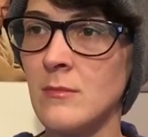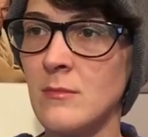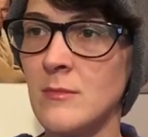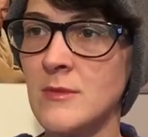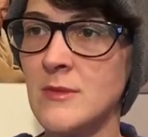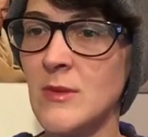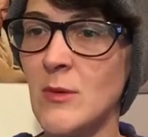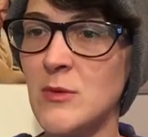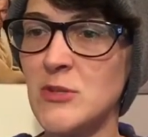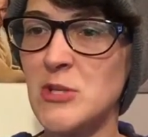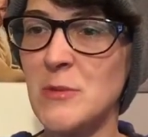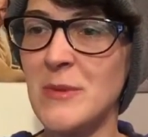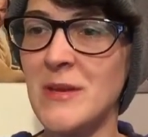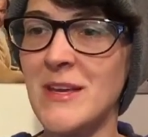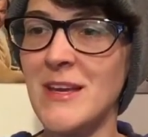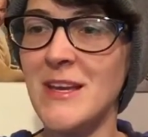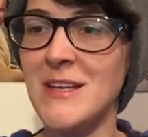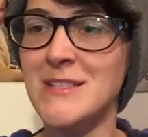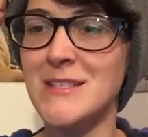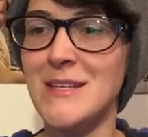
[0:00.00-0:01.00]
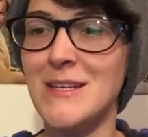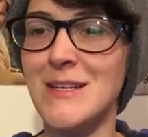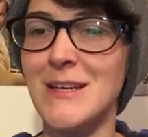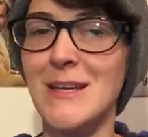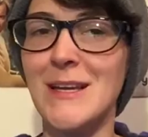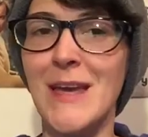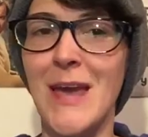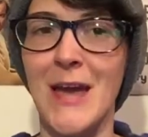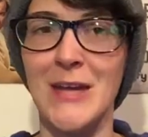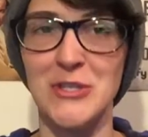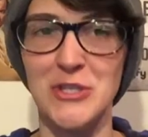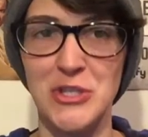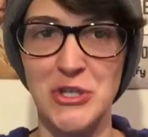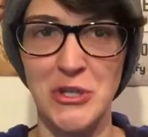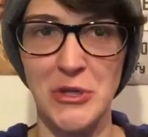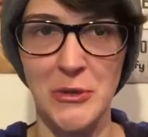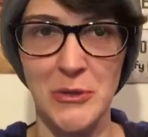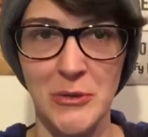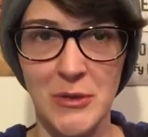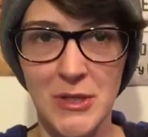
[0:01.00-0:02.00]
So it should be easy to catch
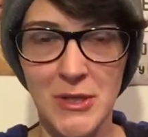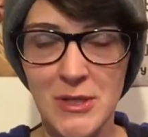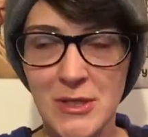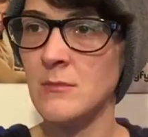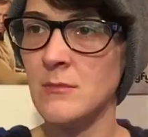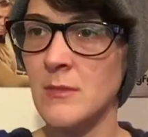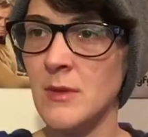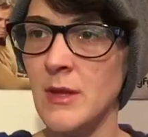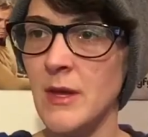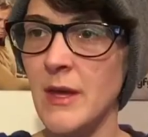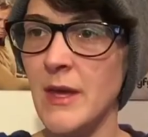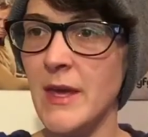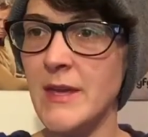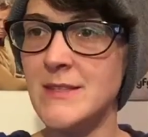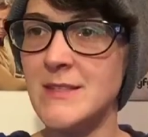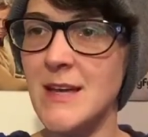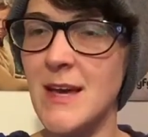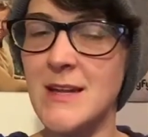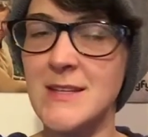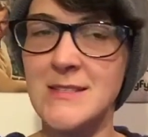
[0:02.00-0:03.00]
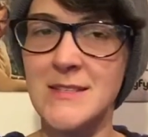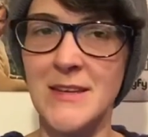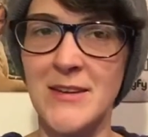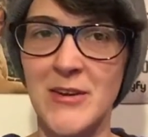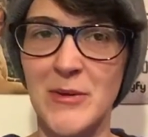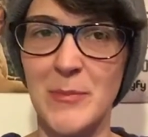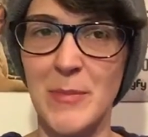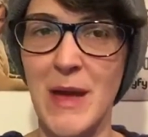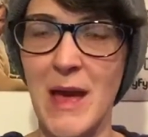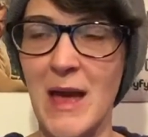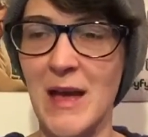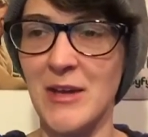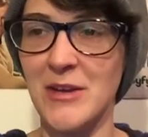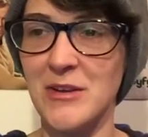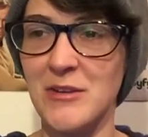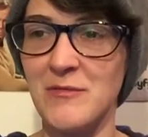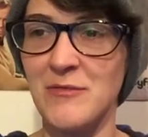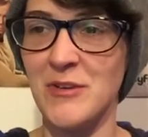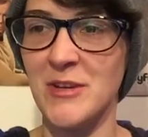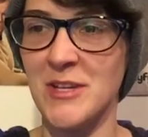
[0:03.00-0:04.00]
you. Hey, he's got his ear back.
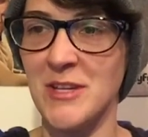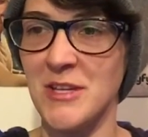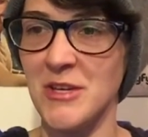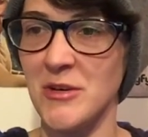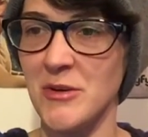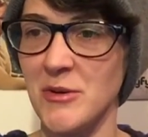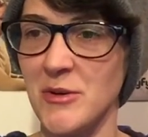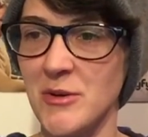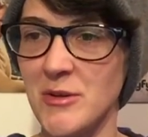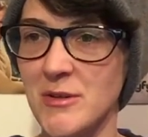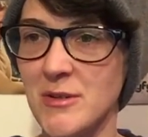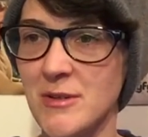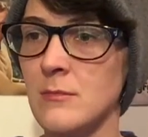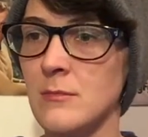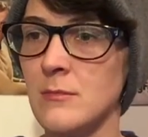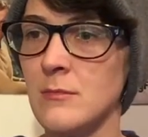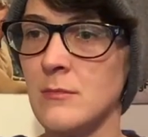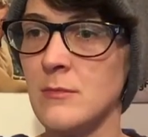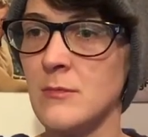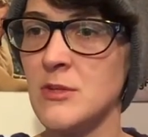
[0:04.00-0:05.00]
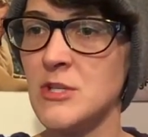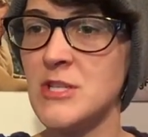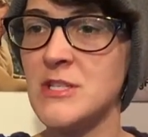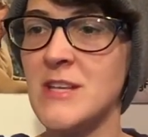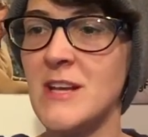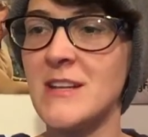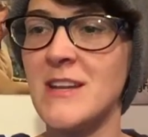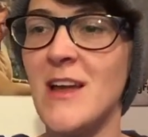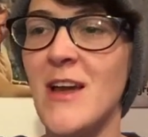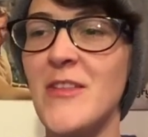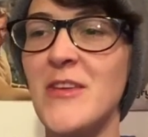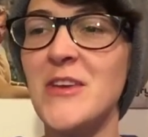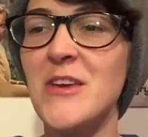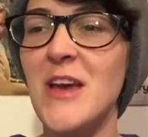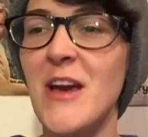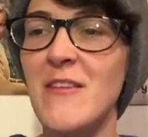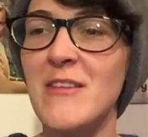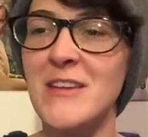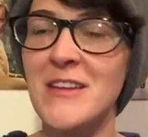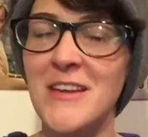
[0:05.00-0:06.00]
Good for you. She's like, now that you
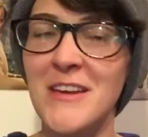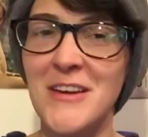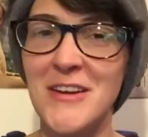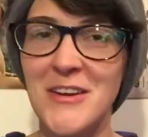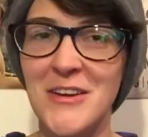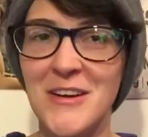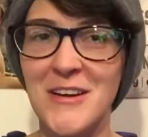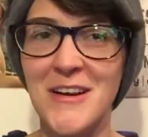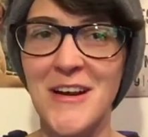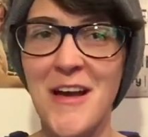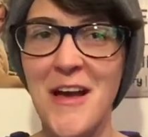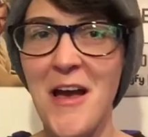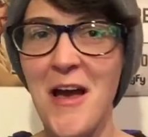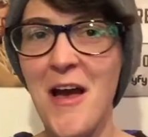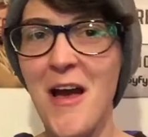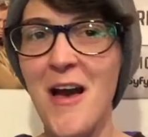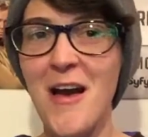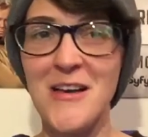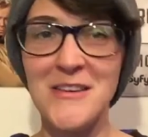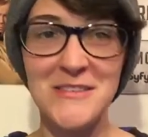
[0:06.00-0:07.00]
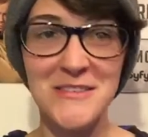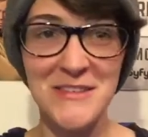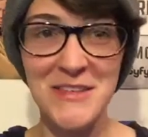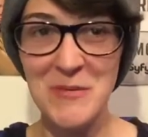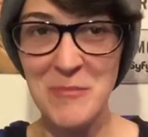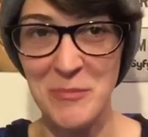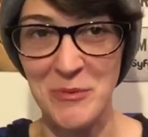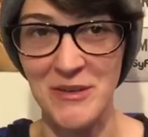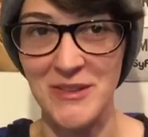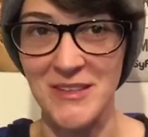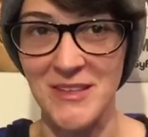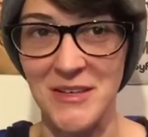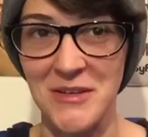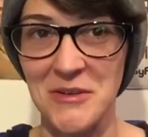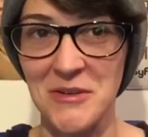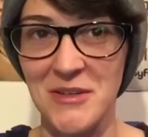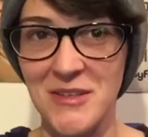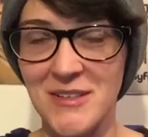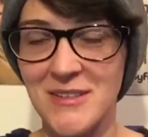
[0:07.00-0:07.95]
have an ear, I'll sleep with you.